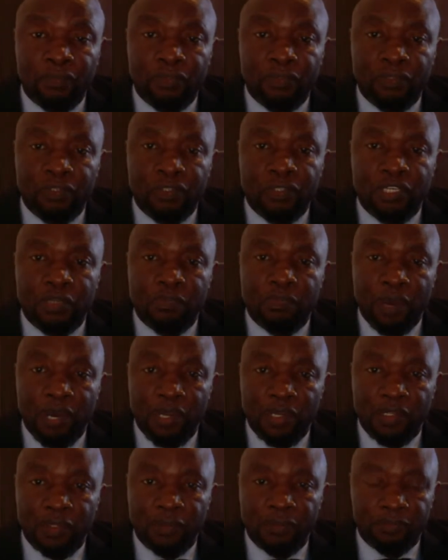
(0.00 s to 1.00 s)
state
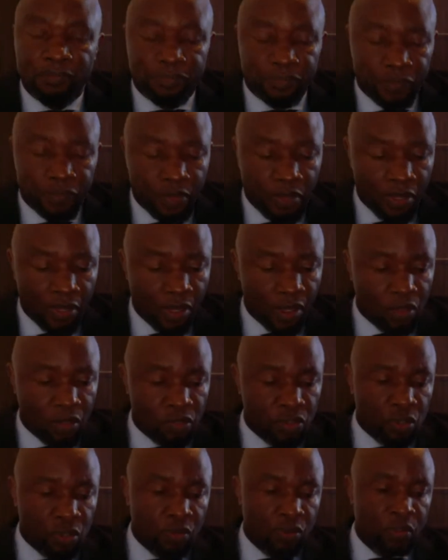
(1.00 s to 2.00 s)
party.
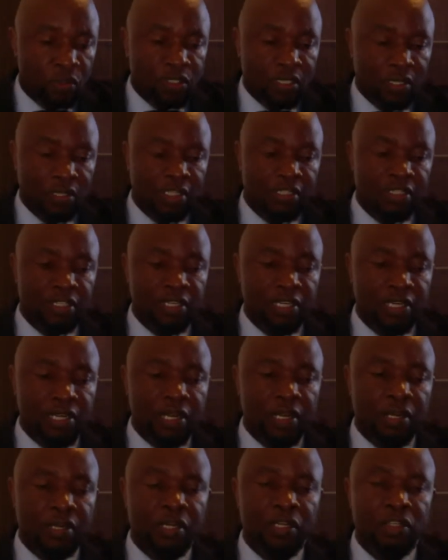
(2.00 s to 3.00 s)
So those are the three
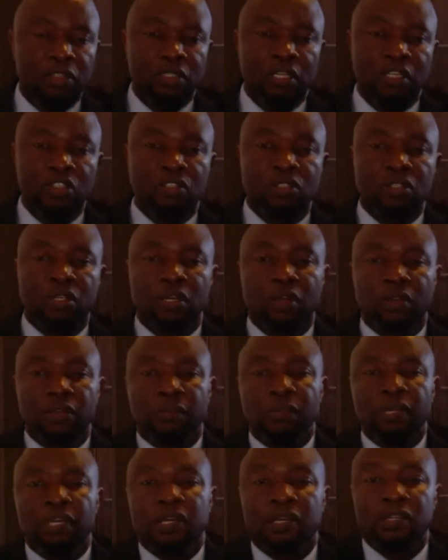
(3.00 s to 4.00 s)
areas that the
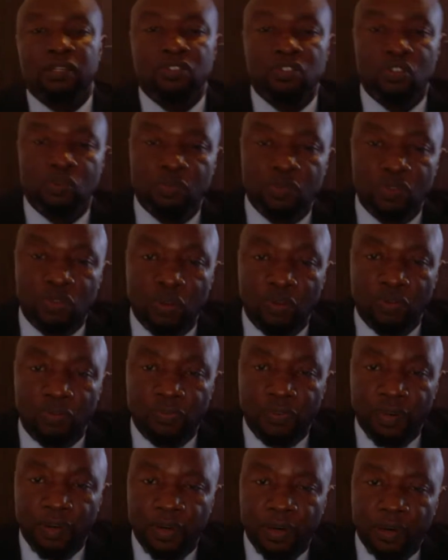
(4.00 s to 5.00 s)
mechanisms of
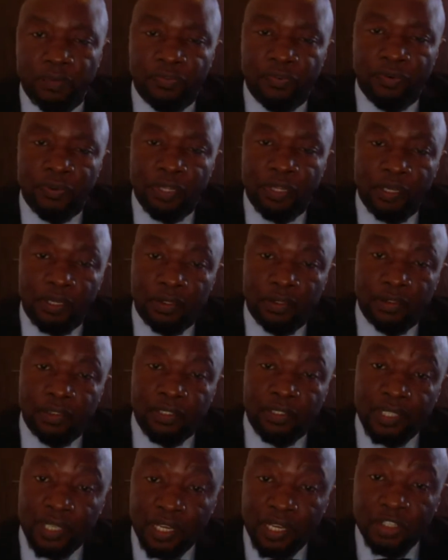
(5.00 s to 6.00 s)
for the
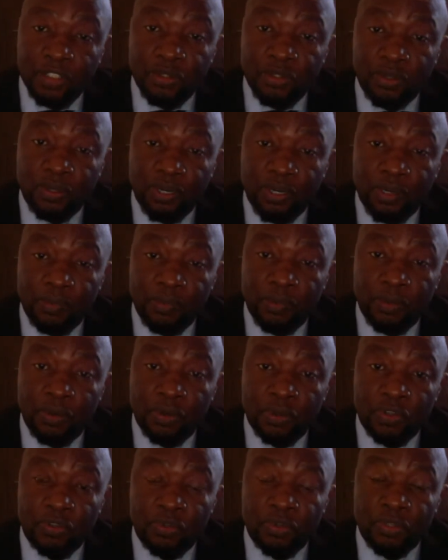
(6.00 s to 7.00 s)
International Criminal
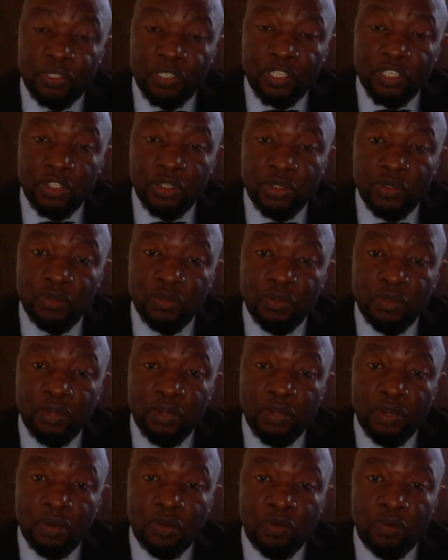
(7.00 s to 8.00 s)
Court jurisdiction
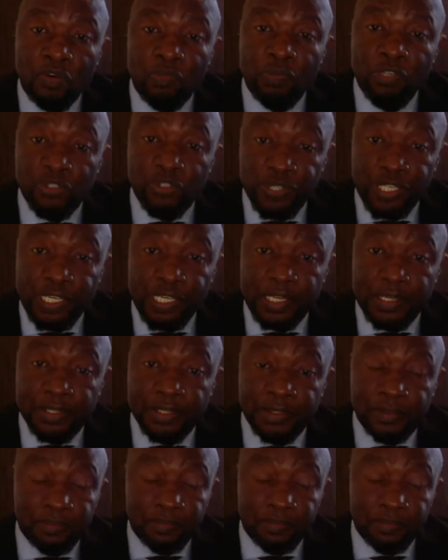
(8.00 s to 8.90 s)
could be triggered.